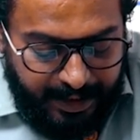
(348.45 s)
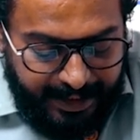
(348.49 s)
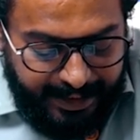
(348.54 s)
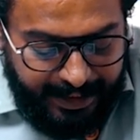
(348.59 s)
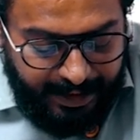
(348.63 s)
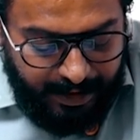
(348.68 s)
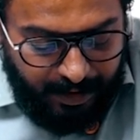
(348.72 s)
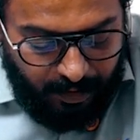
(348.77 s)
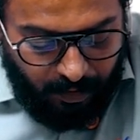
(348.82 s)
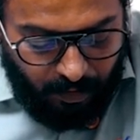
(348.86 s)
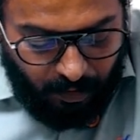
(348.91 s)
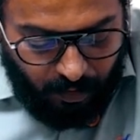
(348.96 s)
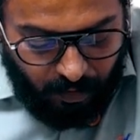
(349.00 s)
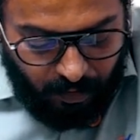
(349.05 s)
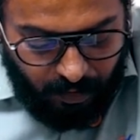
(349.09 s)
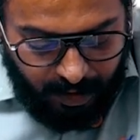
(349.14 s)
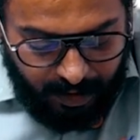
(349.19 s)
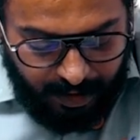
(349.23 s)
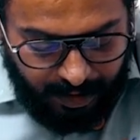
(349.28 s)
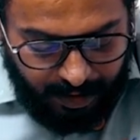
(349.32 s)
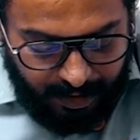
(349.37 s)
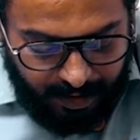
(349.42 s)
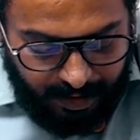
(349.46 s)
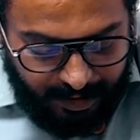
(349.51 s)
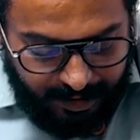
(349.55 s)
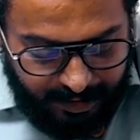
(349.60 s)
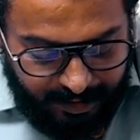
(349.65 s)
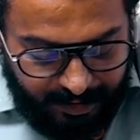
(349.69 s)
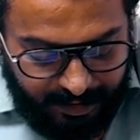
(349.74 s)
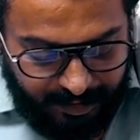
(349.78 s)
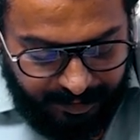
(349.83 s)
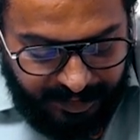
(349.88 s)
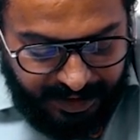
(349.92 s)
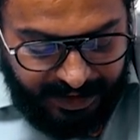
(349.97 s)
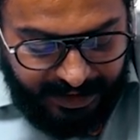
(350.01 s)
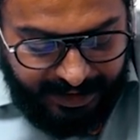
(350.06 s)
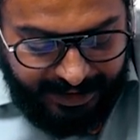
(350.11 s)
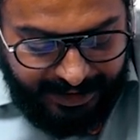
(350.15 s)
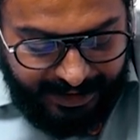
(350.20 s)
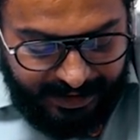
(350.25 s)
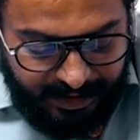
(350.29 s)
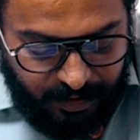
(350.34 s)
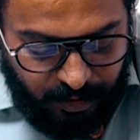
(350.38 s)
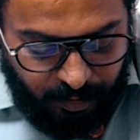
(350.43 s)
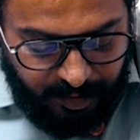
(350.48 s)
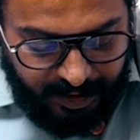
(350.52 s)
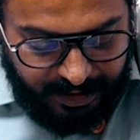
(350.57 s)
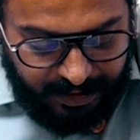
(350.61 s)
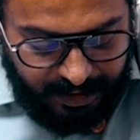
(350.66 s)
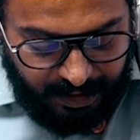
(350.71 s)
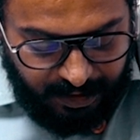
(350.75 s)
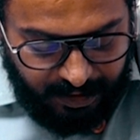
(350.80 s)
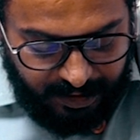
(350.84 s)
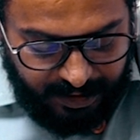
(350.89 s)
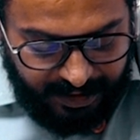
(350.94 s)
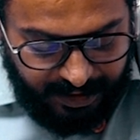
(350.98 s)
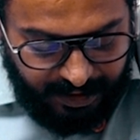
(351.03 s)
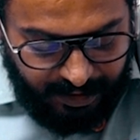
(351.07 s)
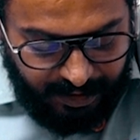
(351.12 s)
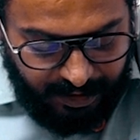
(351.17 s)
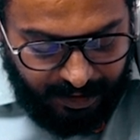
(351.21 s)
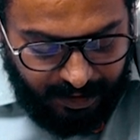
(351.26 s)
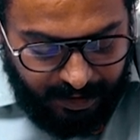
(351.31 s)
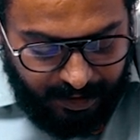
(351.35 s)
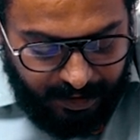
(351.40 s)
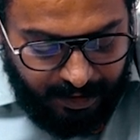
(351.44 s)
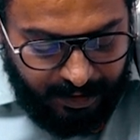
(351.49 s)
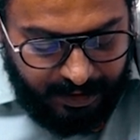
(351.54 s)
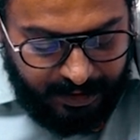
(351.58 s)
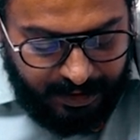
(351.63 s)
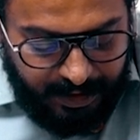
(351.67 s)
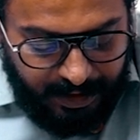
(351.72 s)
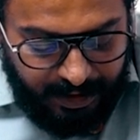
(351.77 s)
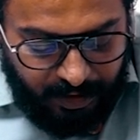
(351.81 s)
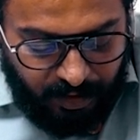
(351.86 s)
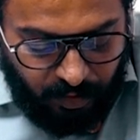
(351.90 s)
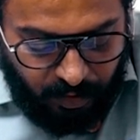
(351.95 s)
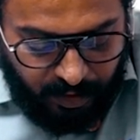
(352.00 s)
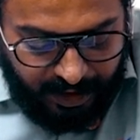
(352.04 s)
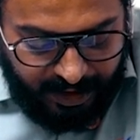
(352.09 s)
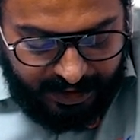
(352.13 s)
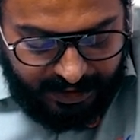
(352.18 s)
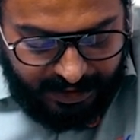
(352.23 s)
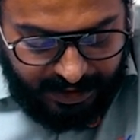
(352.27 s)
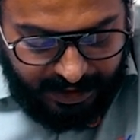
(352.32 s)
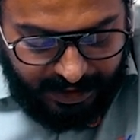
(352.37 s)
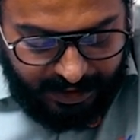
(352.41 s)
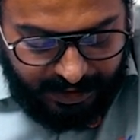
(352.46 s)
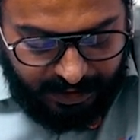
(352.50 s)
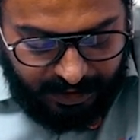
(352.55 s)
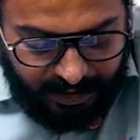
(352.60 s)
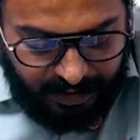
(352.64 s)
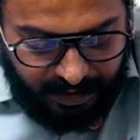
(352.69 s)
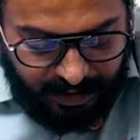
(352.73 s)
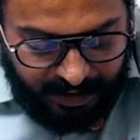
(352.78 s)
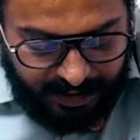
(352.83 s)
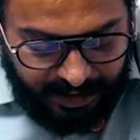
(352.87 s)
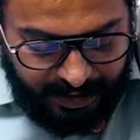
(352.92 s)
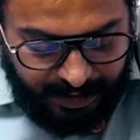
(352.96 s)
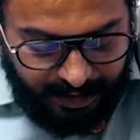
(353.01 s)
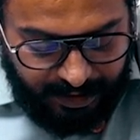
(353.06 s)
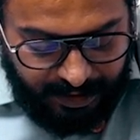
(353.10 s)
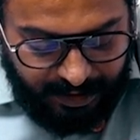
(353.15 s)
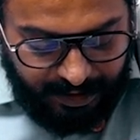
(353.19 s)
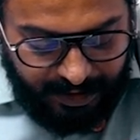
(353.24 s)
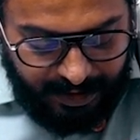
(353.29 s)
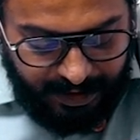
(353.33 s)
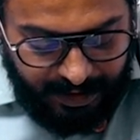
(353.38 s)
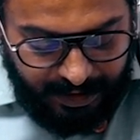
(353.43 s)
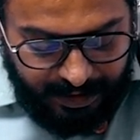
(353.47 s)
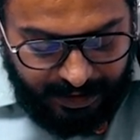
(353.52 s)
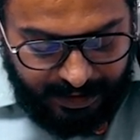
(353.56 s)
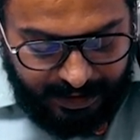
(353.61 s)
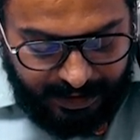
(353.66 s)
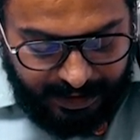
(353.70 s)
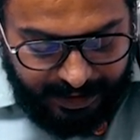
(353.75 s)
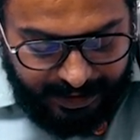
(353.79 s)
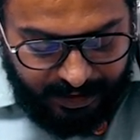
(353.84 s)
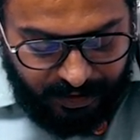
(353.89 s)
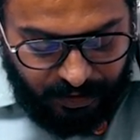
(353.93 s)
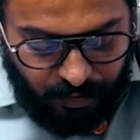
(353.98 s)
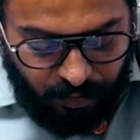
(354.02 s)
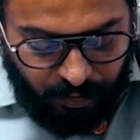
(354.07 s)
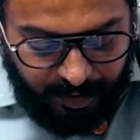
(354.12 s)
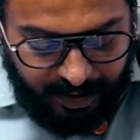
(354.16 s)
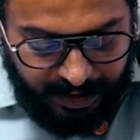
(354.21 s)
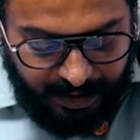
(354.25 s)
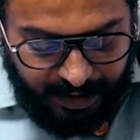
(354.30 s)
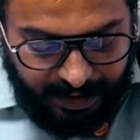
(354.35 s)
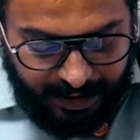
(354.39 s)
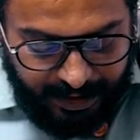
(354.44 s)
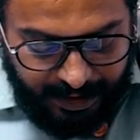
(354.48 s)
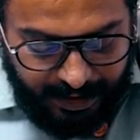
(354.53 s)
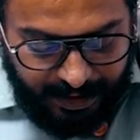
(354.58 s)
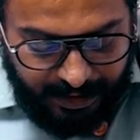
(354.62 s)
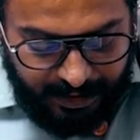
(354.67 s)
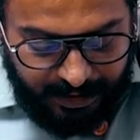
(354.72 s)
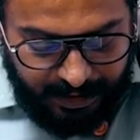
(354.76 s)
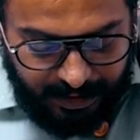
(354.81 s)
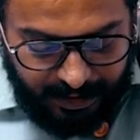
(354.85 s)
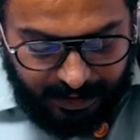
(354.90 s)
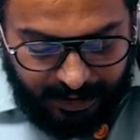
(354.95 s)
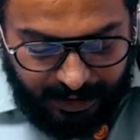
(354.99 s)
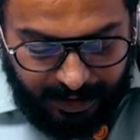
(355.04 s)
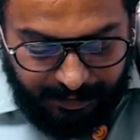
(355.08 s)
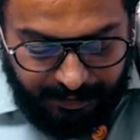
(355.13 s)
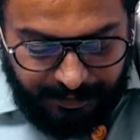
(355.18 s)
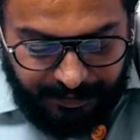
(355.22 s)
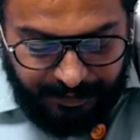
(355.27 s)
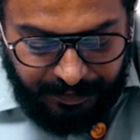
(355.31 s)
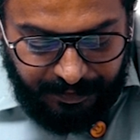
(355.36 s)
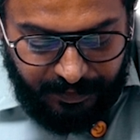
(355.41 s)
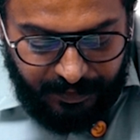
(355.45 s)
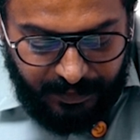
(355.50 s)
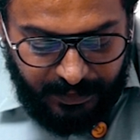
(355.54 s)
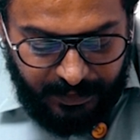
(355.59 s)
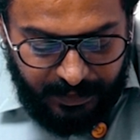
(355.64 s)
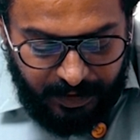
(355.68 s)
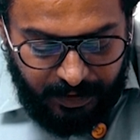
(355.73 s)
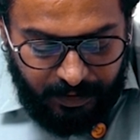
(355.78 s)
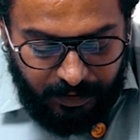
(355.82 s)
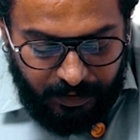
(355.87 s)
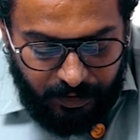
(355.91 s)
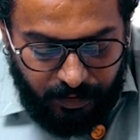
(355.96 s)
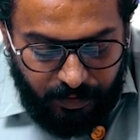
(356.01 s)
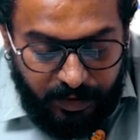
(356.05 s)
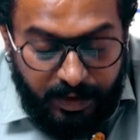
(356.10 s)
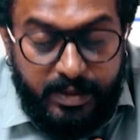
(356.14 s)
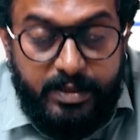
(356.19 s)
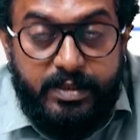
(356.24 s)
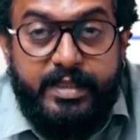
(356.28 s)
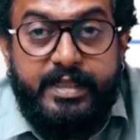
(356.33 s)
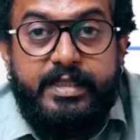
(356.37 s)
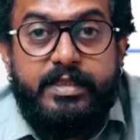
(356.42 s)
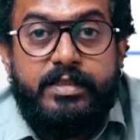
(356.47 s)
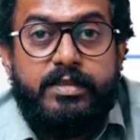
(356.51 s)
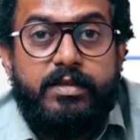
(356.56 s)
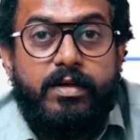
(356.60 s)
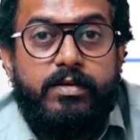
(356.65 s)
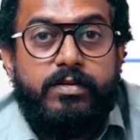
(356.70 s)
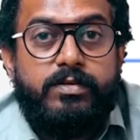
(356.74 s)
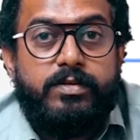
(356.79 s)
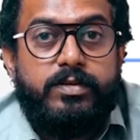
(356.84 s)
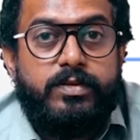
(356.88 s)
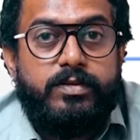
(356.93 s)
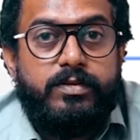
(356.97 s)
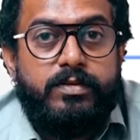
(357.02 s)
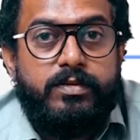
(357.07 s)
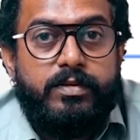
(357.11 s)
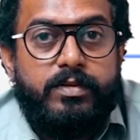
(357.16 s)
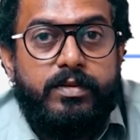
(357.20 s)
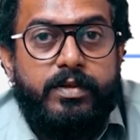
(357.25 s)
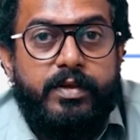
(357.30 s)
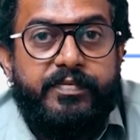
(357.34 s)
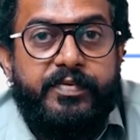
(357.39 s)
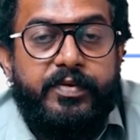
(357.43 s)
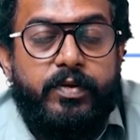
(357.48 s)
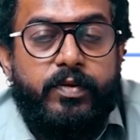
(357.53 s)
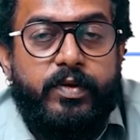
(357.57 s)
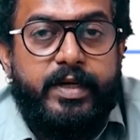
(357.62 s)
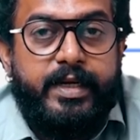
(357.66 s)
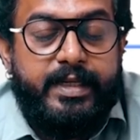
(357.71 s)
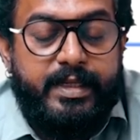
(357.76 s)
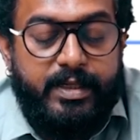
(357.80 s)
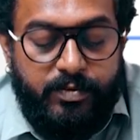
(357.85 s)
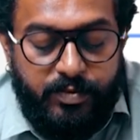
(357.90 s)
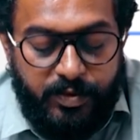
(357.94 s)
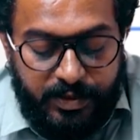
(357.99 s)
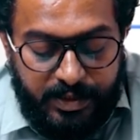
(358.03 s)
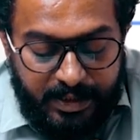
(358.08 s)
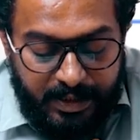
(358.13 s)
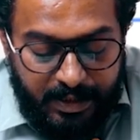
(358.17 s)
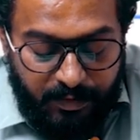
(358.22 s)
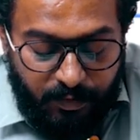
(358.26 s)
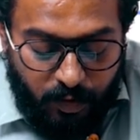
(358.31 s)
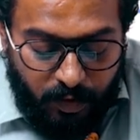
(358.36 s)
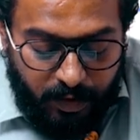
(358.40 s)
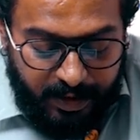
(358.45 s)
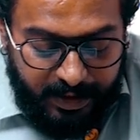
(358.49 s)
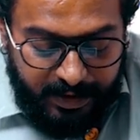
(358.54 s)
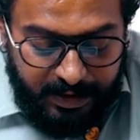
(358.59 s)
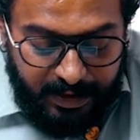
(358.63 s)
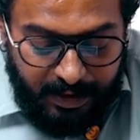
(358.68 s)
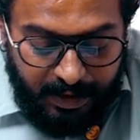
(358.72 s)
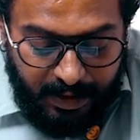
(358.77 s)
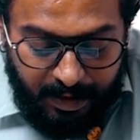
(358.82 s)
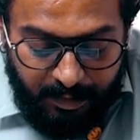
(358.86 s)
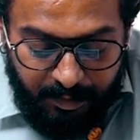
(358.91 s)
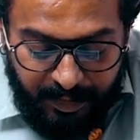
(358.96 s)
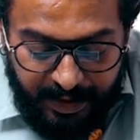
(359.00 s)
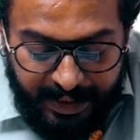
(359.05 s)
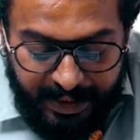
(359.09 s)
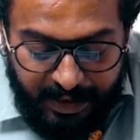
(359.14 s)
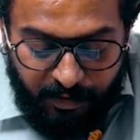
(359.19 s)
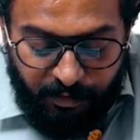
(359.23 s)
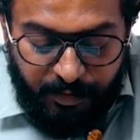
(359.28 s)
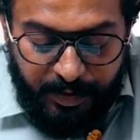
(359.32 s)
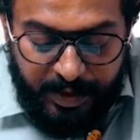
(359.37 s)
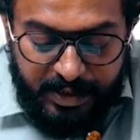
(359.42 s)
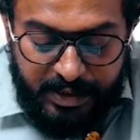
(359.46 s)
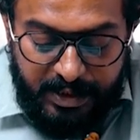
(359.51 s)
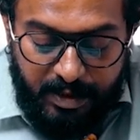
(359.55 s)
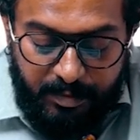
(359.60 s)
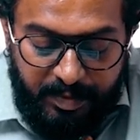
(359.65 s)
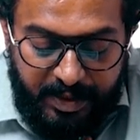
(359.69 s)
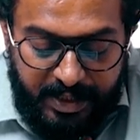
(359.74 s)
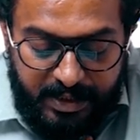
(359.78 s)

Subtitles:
A. Code card. B. Intubation tray. C. Thoracentesis tray. D. Chest tube and drainage system. So this is also, if you look at the question, what is the complaint of patient?